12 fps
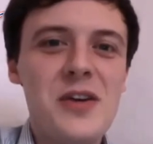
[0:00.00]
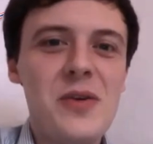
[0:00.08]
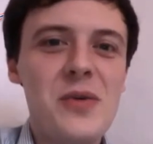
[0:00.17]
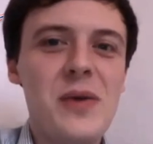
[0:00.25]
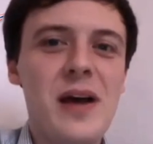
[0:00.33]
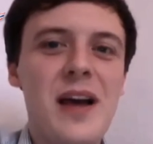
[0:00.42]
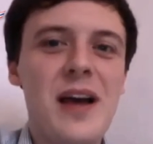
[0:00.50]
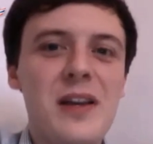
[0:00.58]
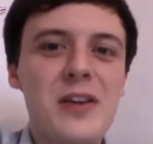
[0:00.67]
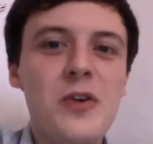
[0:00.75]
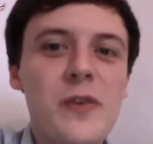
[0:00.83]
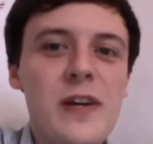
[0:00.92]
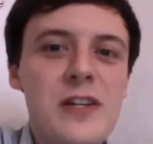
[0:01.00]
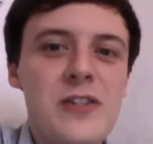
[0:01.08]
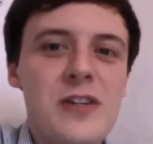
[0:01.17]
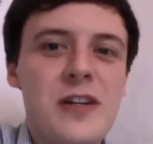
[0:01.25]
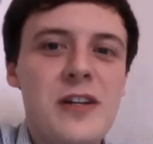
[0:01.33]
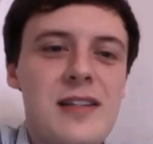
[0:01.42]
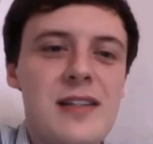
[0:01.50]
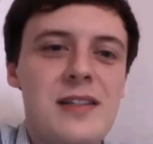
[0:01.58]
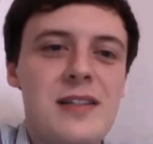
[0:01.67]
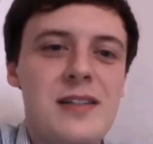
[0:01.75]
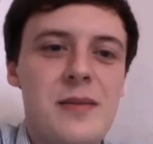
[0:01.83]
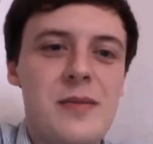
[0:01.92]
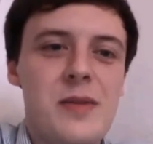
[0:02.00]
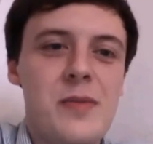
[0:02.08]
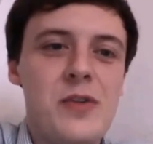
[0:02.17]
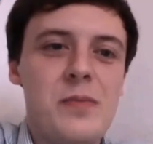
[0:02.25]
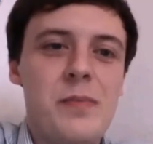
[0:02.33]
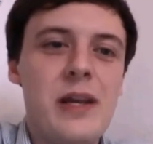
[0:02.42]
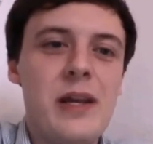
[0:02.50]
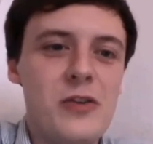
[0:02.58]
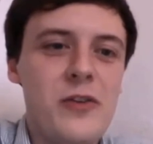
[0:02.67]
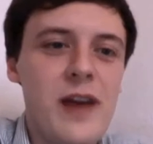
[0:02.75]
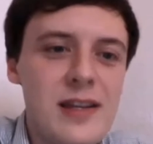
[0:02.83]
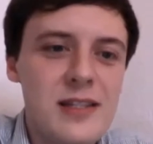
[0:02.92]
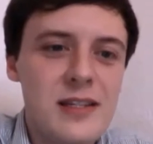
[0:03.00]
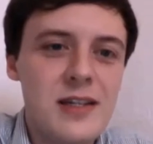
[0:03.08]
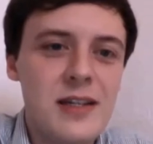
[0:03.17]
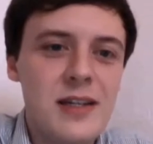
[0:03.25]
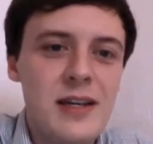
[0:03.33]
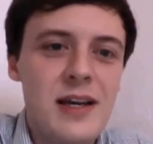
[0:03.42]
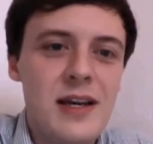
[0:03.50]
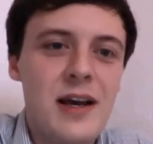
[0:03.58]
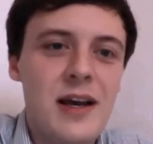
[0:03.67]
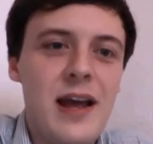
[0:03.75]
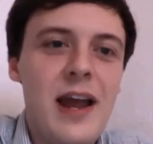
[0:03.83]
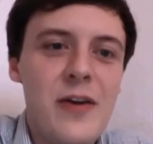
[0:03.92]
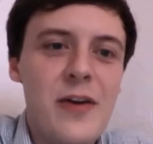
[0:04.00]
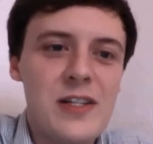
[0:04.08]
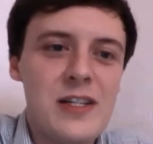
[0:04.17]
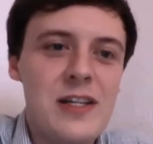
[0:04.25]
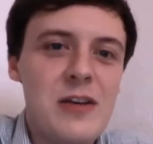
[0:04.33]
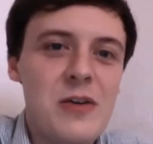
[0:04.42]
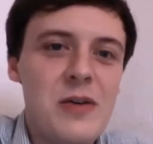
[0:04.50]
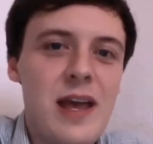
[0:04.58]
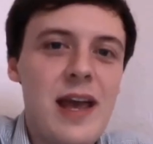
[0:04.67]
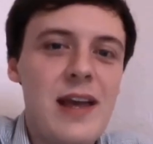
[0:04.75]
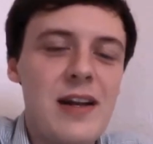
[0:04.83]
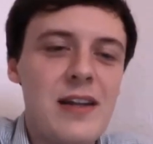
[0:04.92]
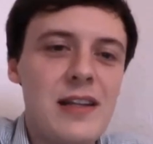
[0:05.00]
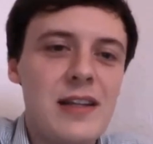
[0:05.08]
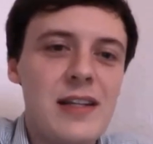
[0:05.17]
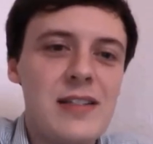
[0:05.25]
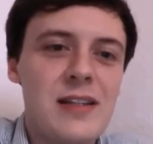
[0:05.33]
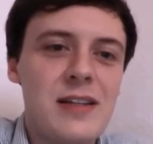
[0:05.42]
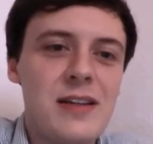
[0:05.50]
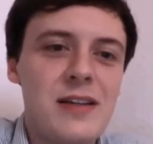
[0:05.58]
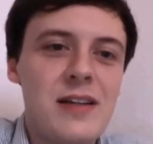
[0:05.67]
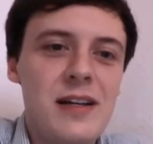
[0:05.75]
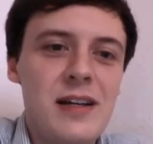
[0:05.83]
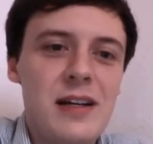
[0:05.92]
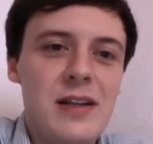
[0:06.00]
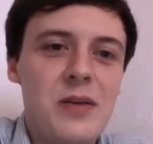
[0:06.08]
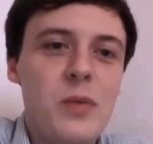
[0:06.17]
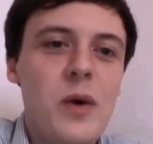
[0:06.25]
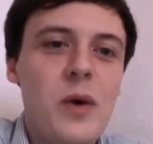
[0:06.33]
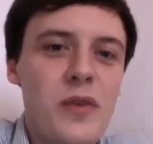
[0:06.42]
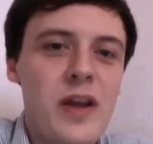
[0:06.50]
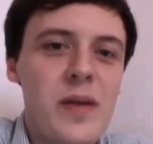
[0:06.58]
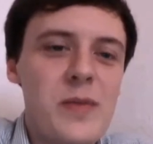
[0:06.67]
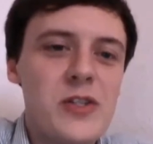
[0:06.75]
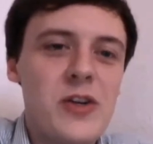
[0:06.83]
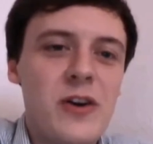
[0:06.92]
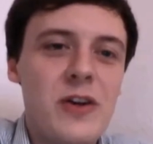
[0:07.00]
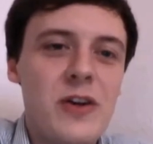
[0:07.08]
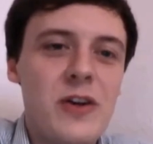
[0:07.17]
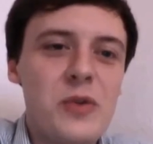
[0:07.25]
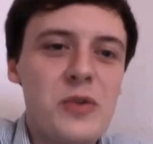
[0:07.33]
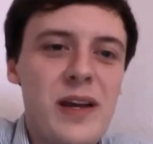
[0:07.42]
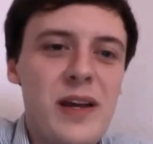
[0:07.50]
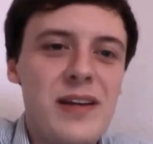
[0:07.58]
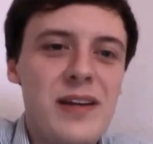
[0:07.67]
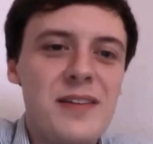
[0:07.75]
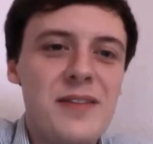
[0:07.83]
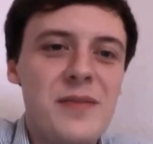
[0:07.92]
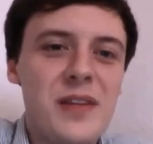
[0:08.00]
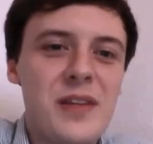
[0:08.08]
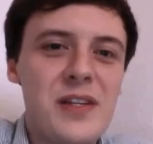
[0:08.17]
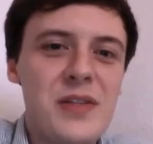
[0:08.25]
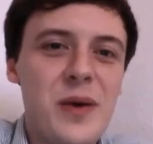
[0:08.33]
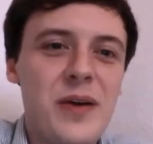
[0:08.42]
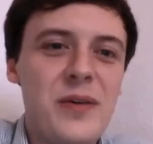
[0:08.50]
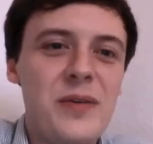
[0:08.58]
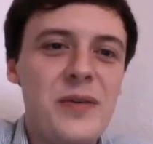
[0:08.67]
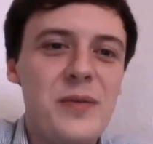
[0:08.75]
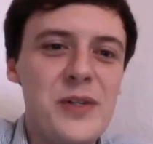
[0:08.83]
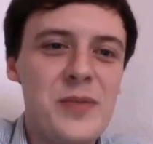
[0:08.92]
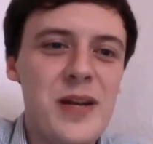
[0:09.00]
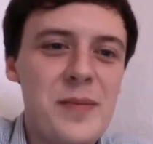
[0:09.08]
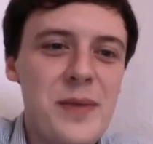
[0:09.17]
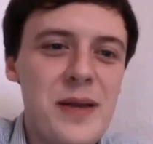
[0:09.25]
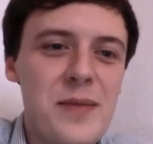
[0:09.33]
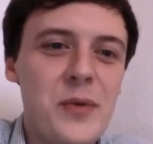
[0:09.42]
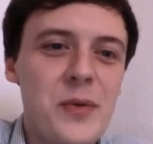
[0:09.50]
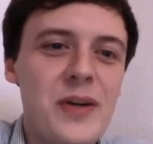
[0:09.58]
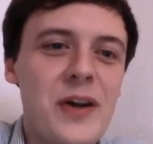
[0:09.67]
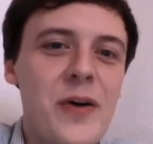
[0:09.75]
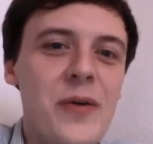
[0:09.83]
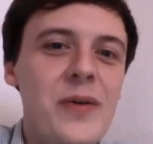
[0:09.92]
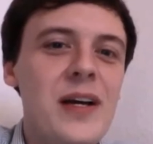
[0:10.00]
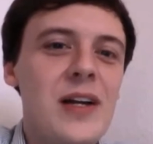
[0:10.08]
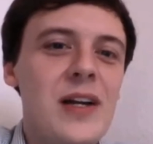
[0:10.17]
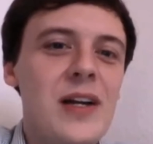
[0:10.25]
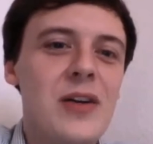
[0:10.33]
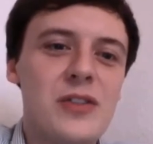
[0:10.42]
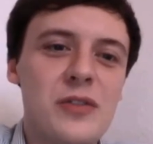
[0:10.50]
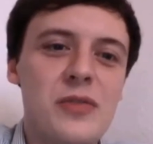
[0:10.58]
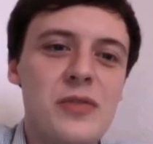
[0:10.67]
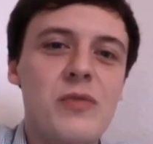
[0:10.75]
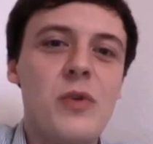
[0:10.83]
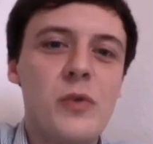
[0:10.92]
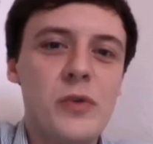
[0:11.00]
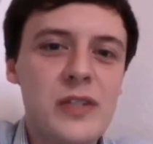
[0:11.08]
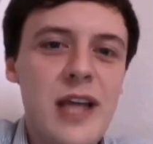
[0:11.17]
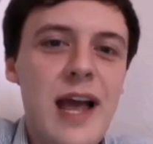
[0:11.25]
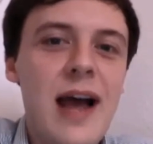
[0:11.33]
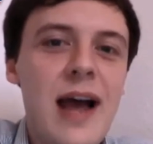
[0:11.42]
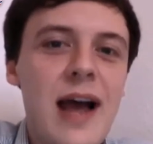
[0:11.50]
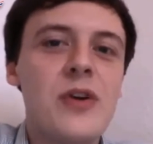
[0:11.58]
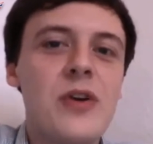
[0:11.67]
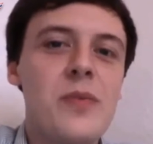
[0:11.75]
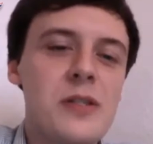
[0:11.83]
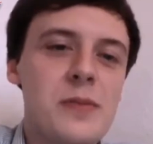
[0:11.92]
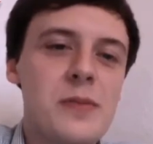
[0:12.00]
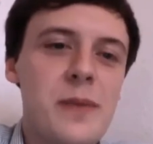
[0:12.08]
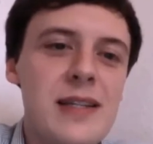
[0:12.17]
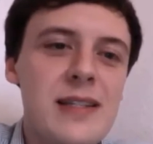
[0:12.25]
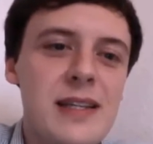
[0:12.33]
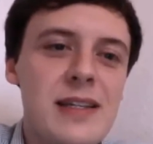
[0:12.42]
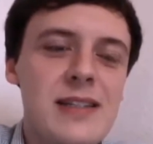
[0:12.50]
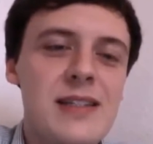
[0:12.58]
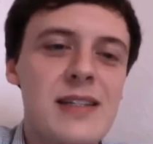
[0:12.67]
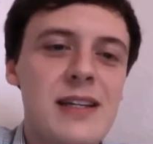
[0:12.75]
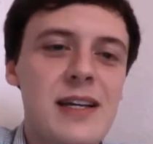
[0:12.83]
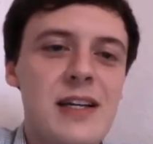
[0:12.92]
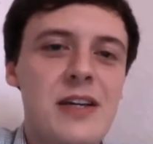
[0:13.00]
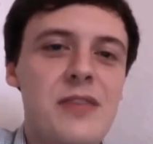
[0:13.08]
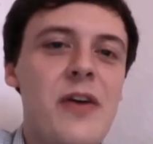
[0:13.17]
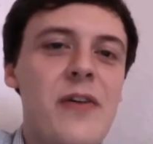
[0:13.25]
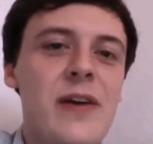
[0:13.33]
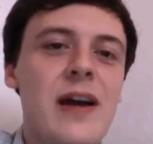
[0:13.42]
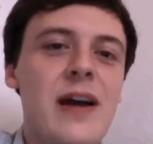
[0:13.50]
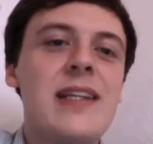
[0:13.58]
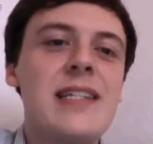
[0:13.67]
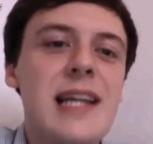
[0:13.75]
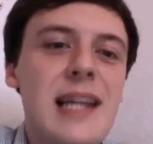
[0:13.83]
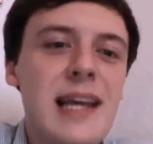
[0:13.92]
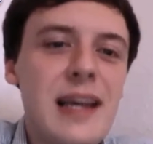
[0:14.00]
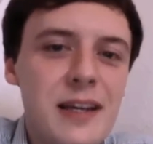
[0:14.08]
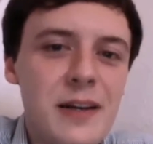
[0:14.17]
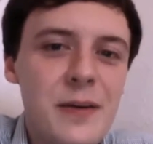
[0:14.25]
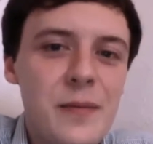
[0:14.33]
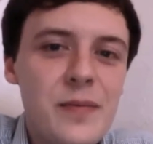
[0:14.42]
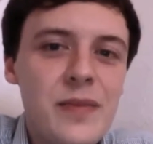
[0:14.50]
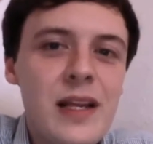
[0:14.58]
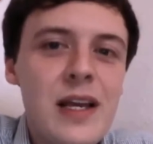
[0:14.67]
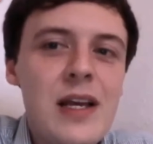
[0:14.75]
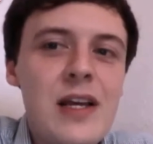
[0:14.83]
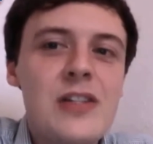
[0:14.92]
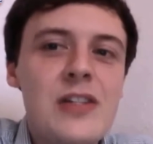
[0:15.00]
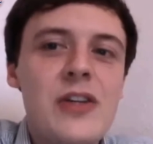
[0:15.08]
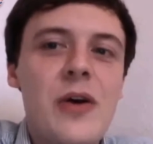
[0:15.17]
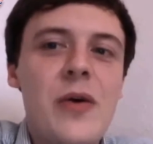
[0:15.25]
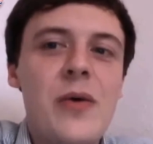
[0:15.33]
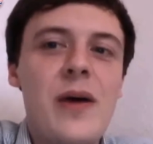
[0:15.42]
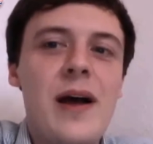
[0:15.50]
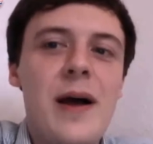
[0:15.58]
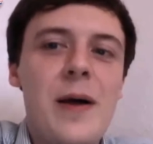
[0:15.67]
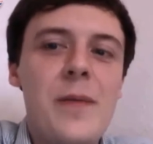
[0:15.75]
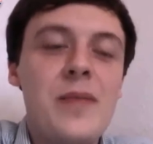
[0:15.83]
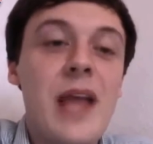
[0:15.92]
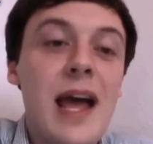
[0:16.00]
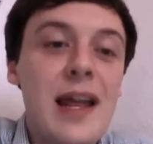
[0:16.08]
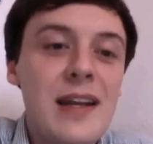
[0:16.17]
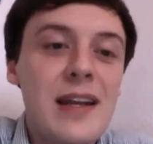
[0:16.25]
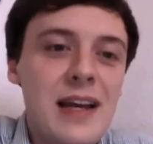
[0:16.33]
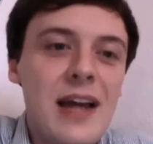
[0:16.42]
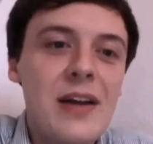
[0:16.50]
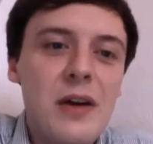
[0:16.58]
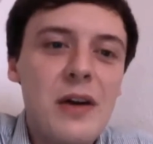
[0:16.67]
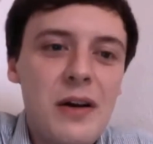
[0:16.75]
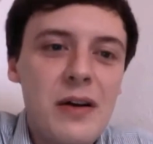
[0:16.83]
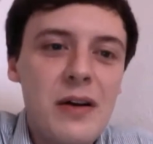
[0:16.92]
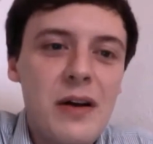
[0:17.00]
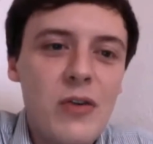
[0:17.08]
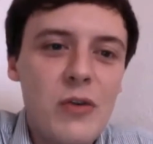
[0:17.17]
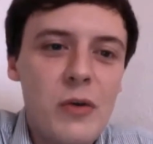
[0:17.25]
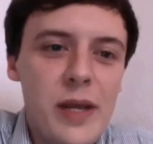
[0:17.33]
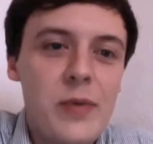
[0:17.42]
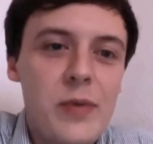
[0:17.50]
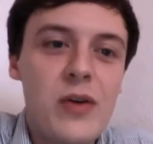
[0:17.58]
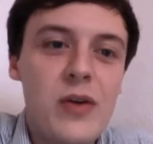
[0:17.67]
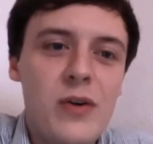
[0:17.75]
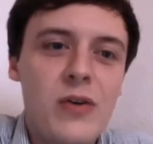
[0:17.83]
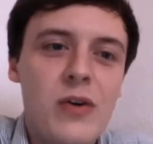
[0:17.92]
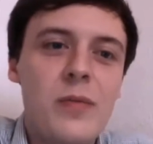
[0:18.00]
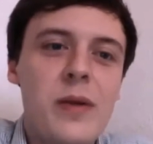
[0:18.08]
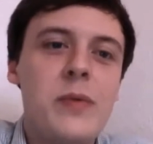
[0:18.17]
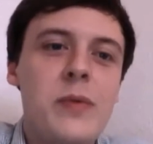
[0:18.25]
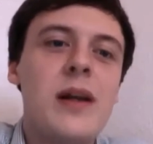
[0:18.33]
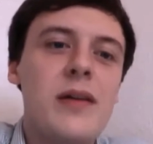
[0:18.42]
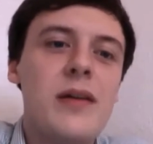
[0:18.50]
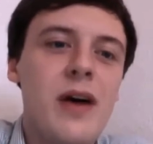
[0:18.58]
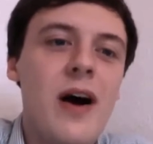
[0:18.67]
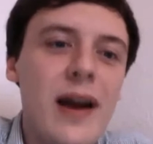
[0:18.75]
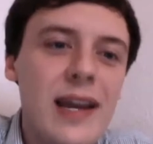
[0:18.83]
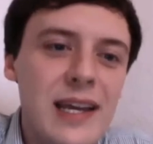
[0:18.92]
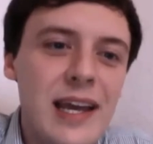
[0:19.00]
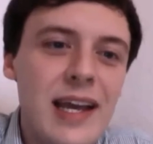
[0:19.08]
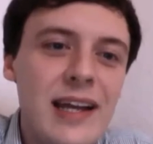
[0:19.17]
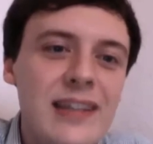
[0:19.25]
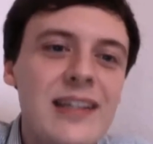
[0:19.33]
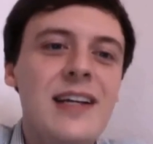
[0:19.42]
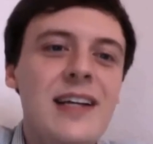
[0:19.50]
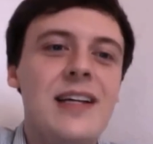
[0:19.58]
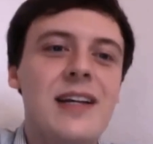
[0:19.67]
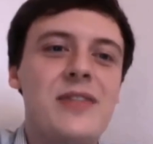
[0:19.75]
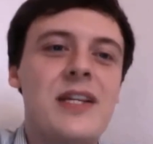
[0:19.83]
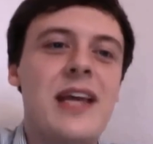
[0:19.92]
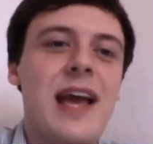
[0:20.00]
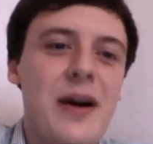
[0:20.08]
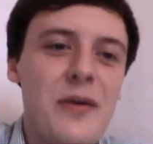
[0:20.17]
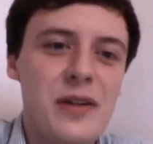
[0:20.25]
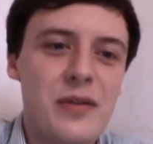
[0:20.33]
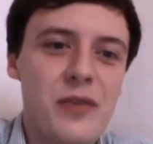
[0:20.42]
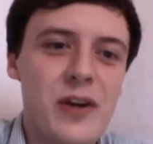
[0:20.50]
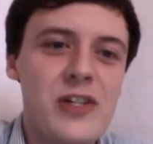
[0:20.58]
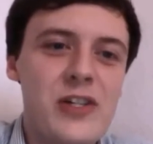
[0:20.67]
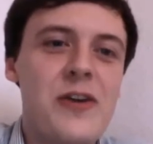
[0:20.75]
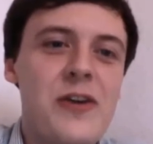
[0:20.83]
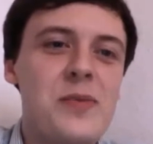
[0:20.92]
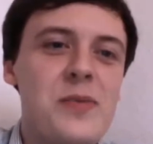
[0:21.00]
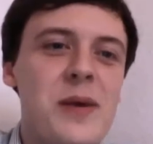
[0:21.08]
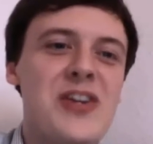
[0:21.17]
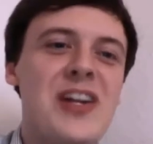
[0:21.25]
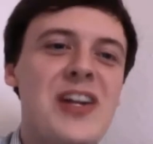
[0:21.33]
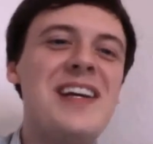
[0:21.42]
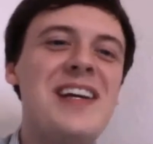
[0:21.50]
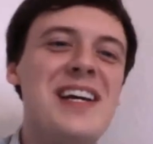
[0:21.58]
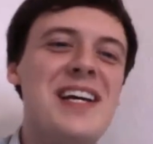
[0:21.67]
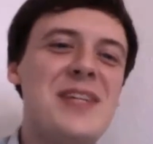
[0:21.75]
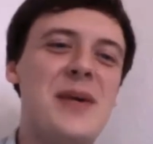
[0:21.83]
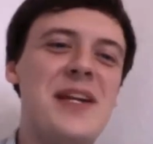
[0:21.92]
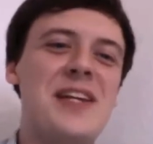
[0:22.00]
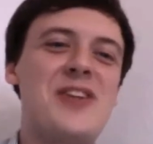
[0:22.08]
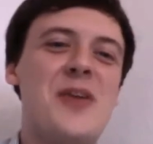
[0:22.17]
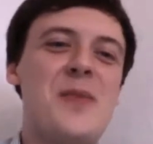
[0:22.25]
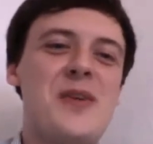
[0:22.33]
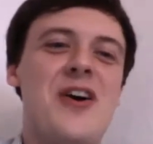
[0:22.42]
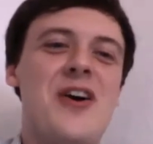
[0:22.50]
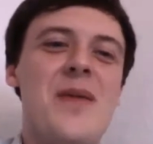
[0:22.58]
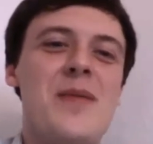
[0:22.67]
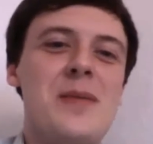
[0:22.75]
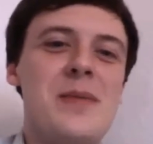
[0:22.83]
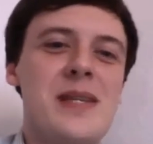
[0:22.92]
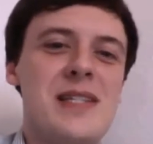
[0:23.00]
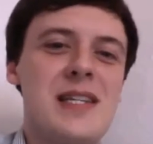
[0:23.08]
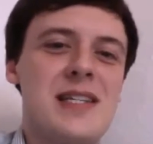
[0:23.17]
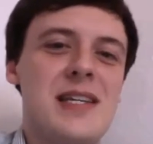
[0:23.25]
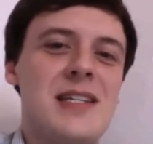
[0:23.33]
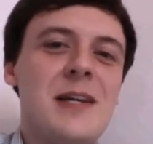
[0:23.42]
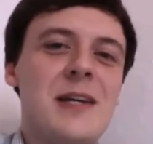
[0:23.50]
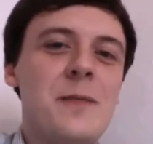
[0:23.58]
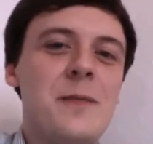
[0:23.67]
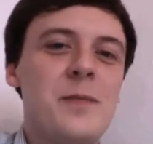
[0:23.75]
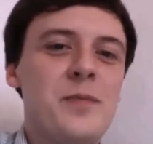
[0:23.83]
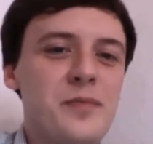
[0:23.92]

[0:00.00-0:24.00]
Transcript: So your region has some of the most picturesque areas in the UK, and I think there's the world famous Giants Causeway as well, which many people will know. Lots of rural towns, open spaces, just very idyllic. So, and Hong Kong people, a lot of Hong Kong people love hiking. They love to get out in the fresh air, especially spending so much time in the busy city.